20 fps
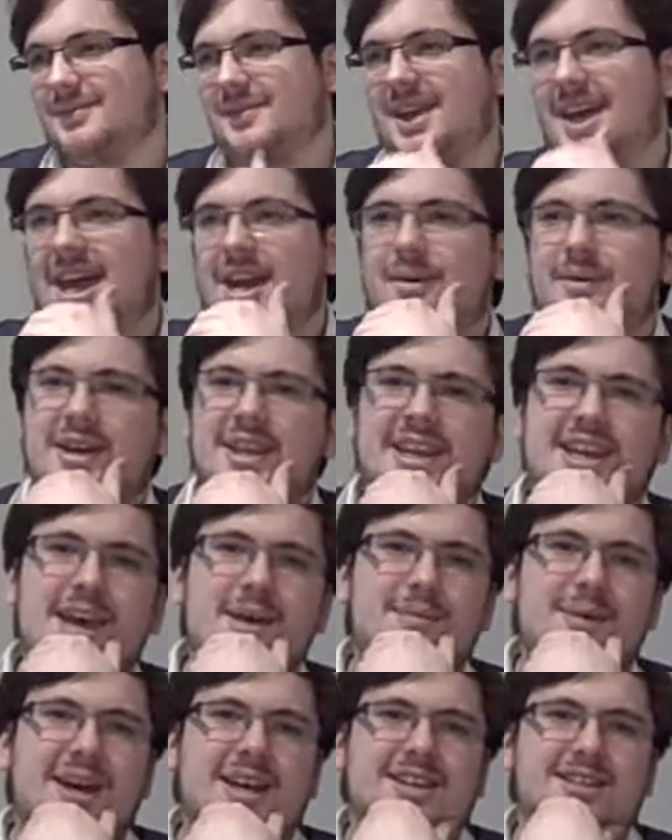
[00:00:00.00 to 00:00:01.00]
Anyway, they
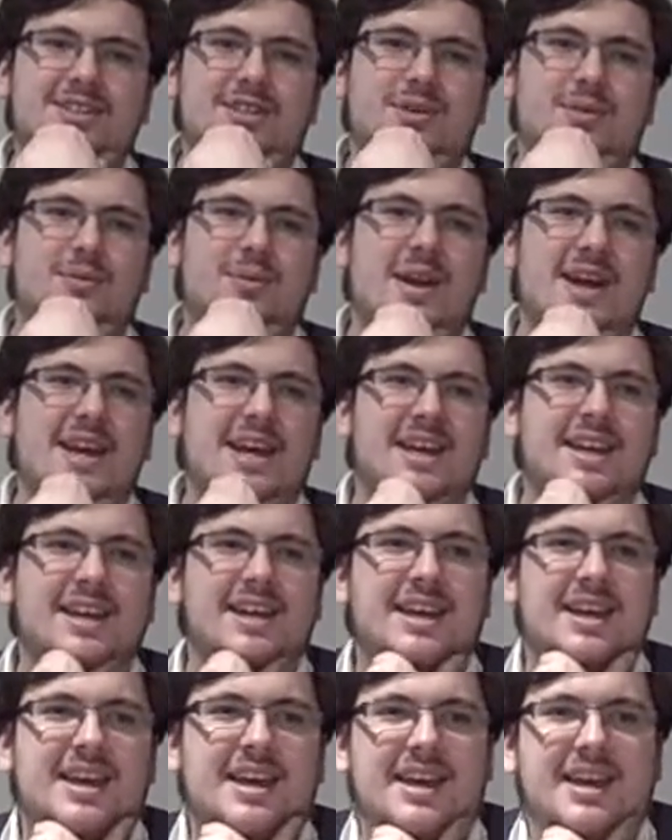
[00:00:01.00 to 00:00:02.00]
get back into the ring,
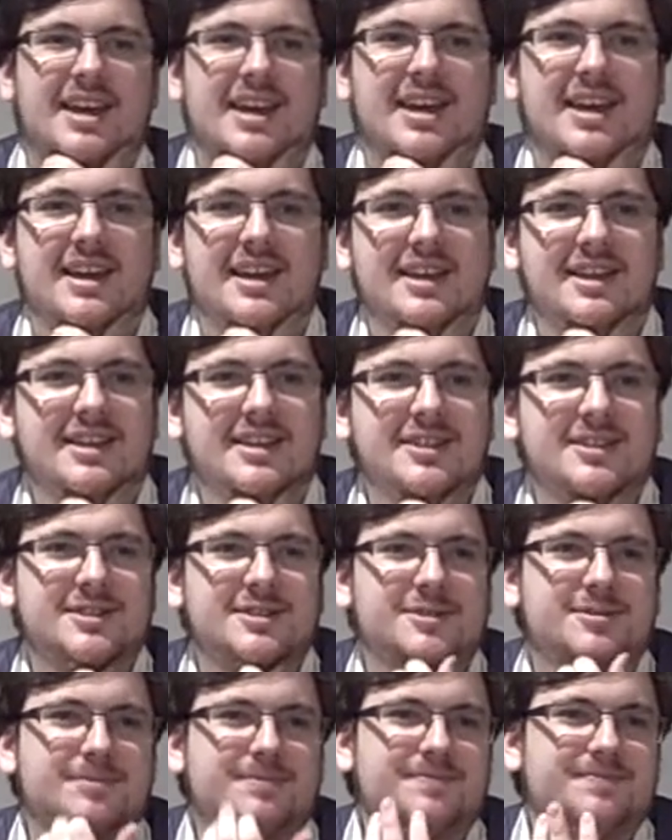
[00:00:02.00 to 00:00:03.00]

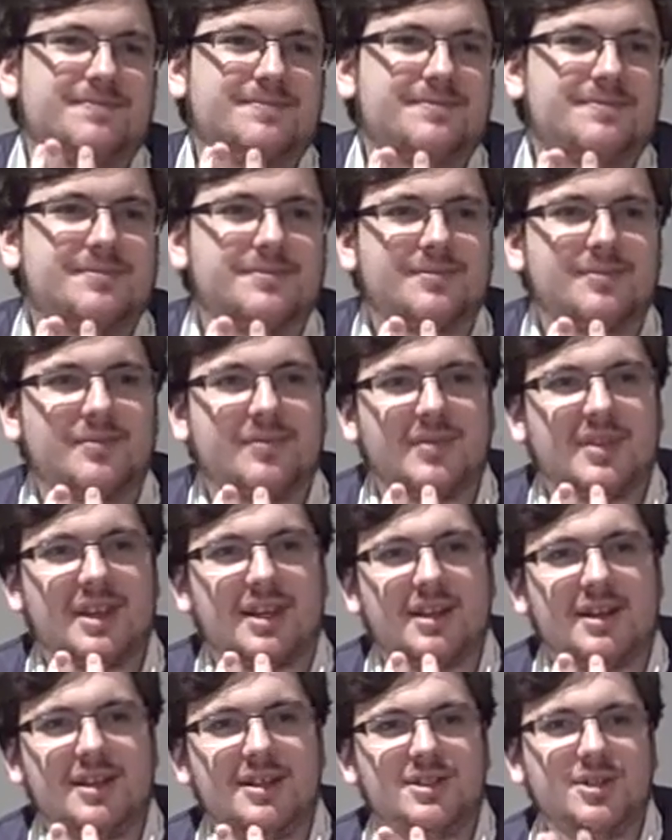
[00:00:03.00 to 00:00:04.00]
and
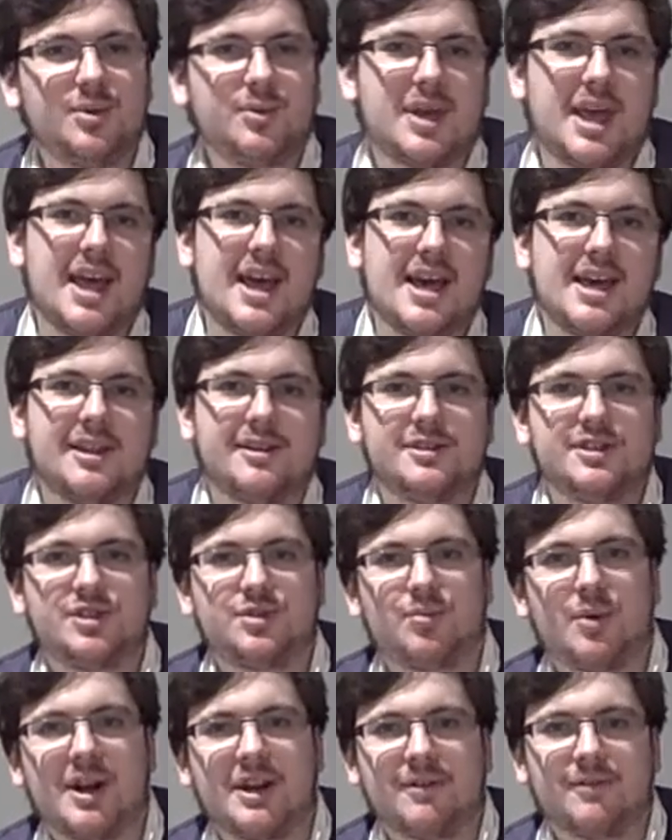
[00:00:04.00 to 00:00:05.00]
it's okay. They're
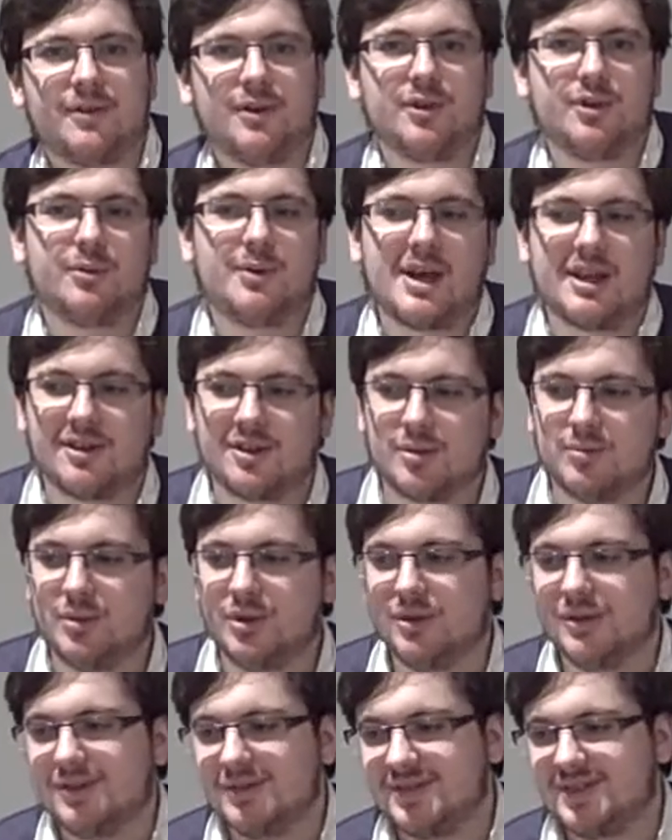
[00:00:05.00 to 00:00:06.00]
just running through the regular
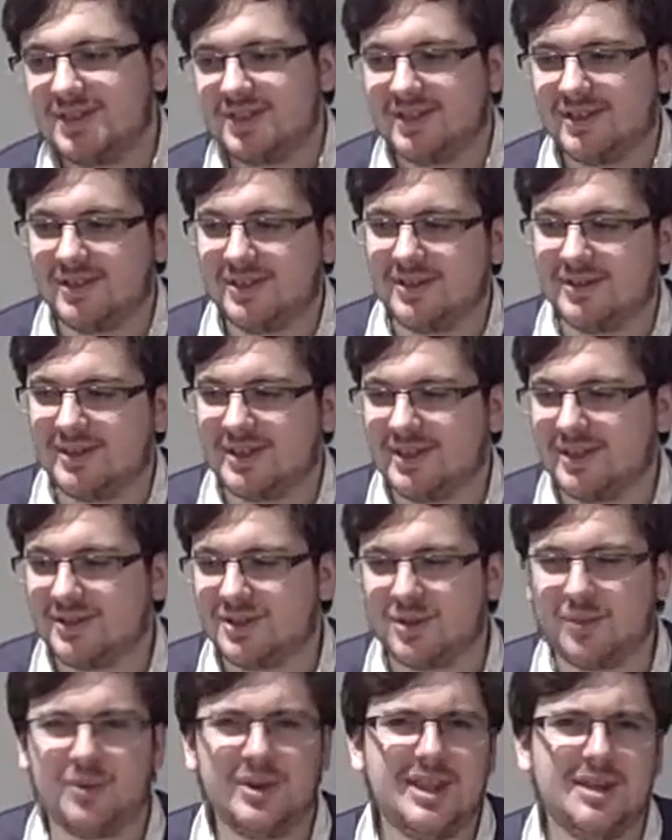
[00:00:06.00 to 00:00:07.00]
moves, you know. There's
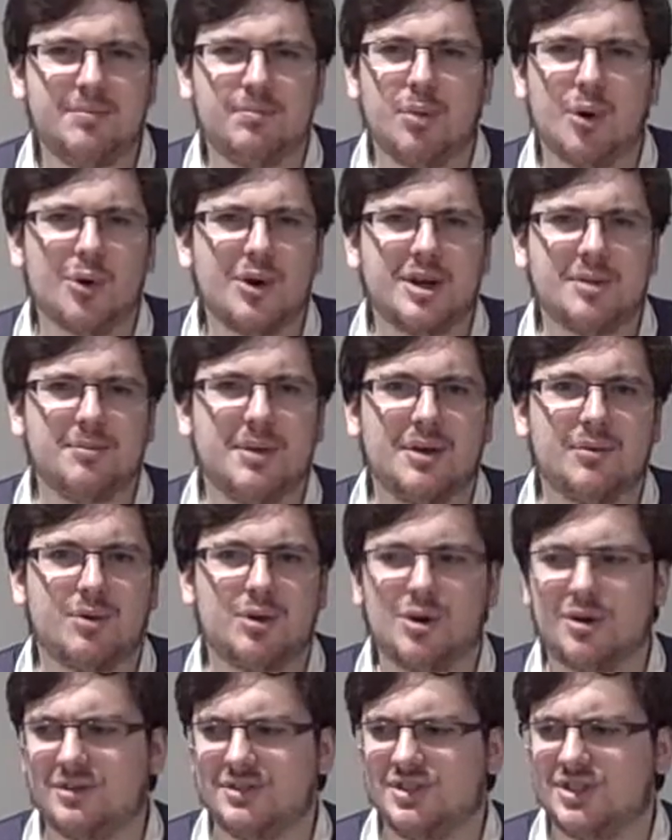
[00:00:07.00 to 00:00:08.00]
a really boring bit where
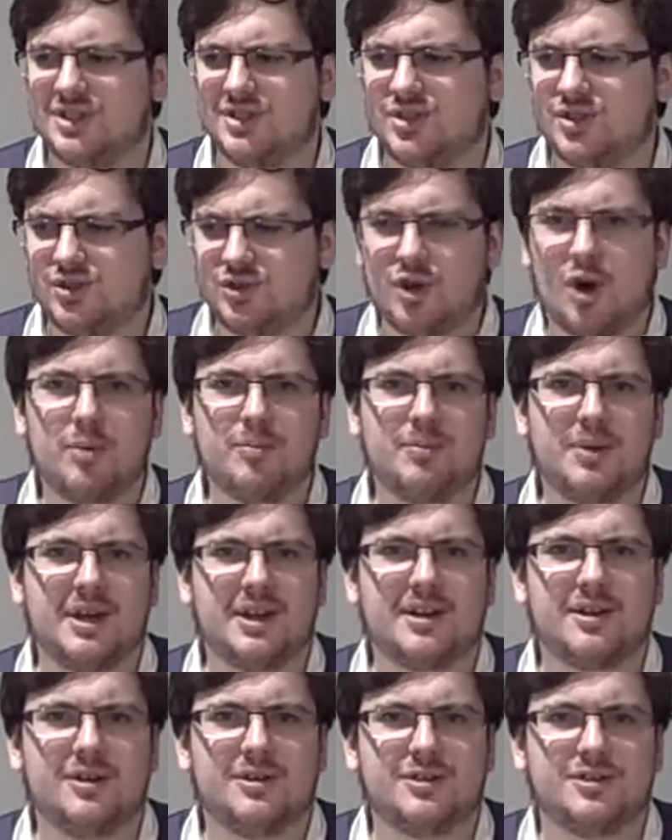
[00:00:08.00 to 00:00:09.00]
Orton's just
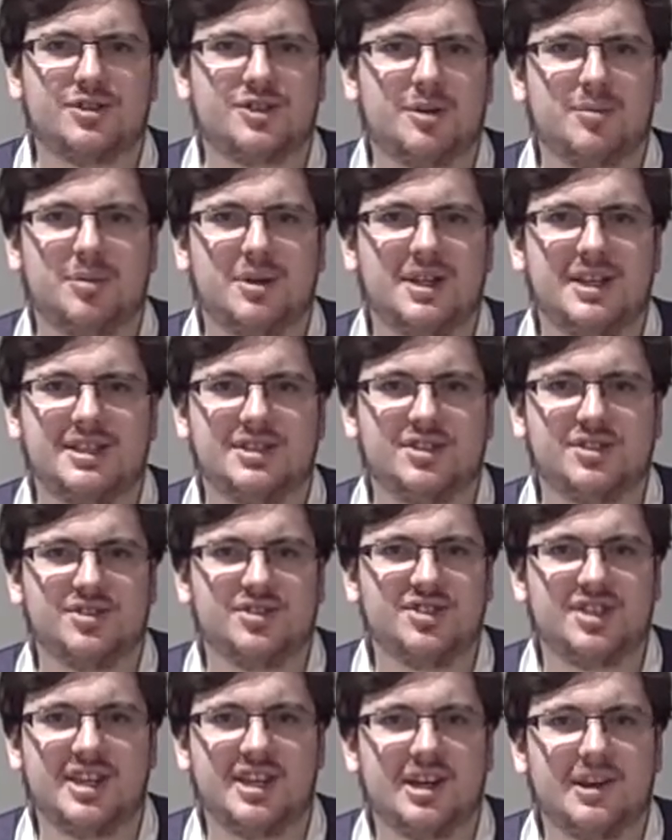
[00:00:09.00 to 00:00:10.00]
stomping on Triple H and
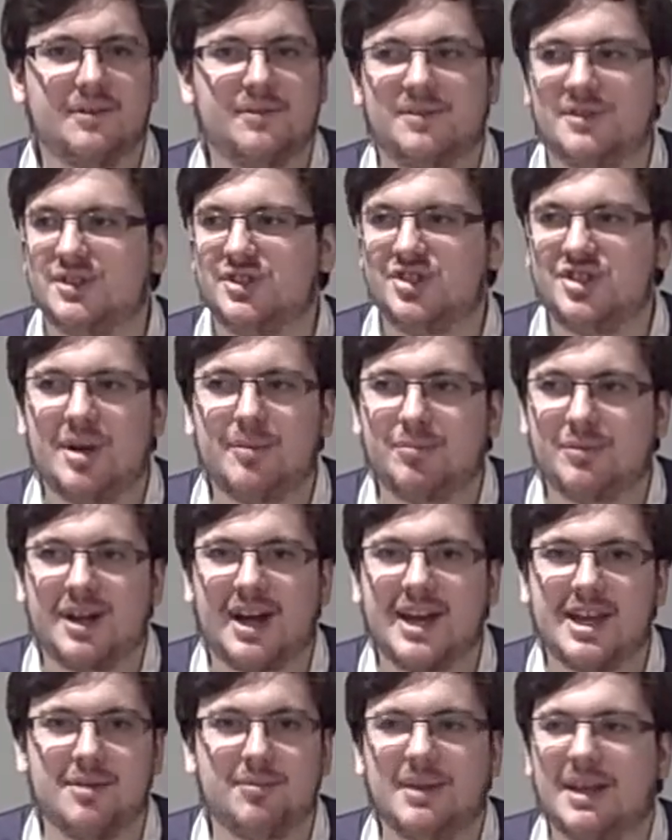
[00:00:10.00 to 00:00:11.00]
Cena for some
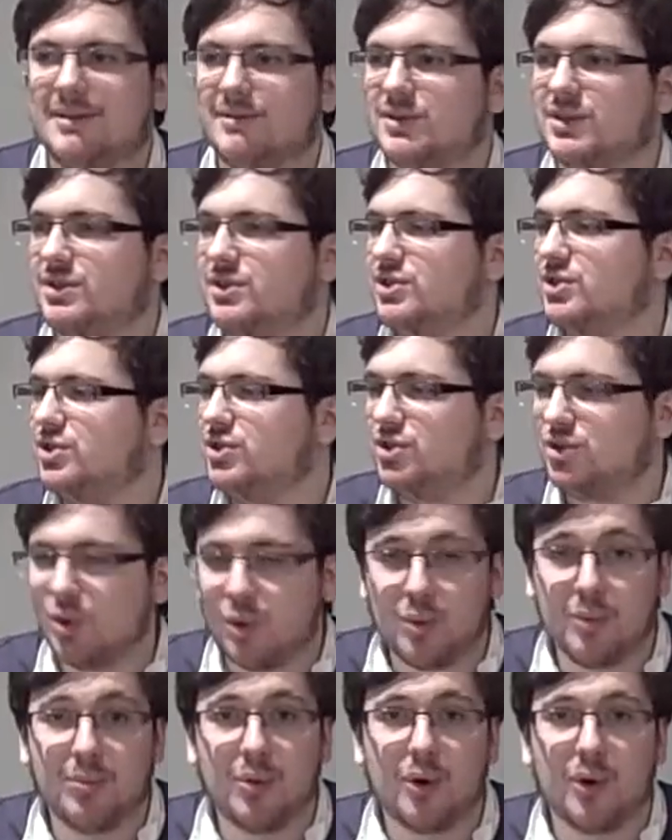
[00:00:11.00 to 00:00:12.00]
time. That was so
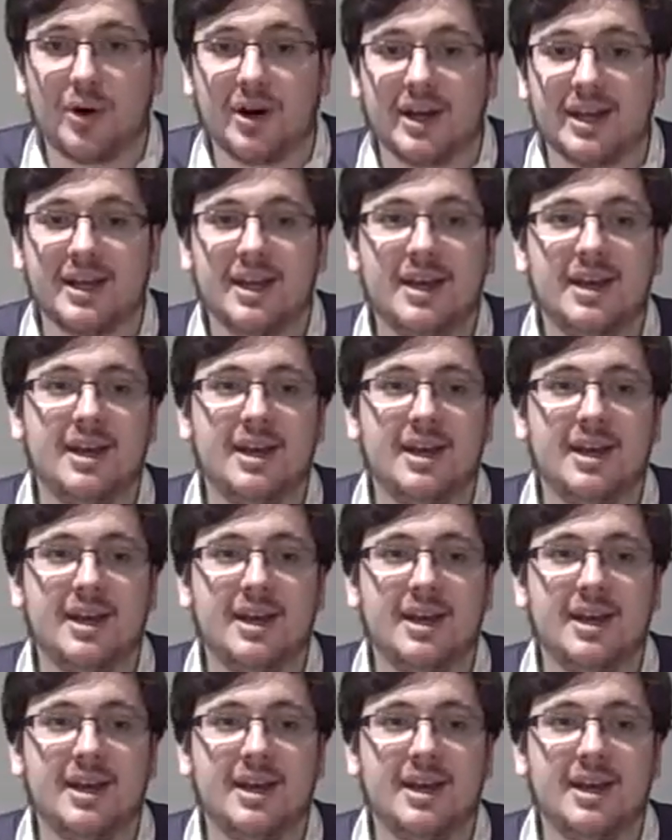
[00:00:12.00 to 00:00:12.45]
boring.